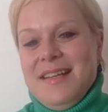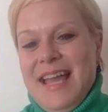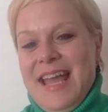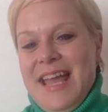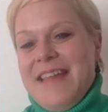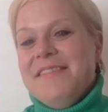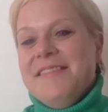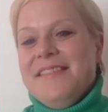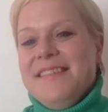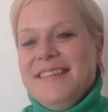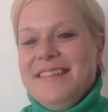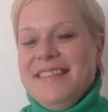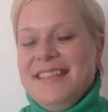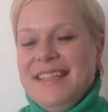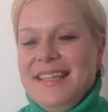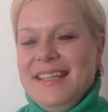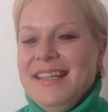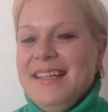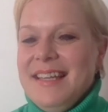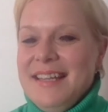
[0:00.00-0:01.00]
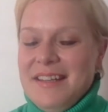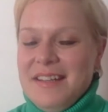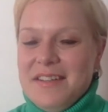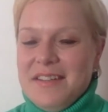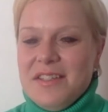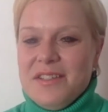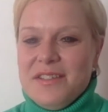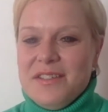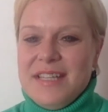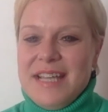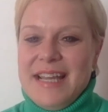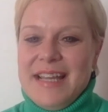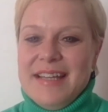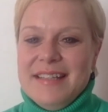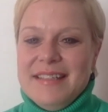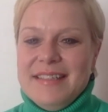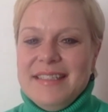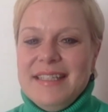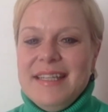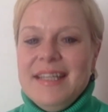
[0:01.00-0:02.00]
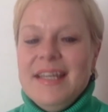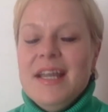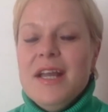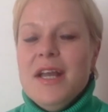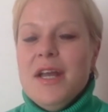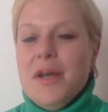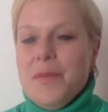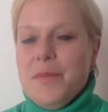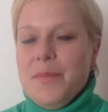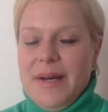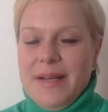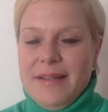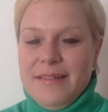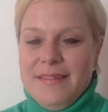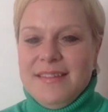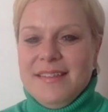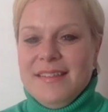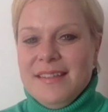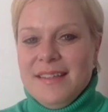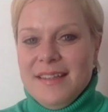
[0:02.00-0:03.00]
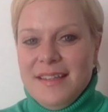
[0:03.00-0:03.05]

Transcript: entity in a society, but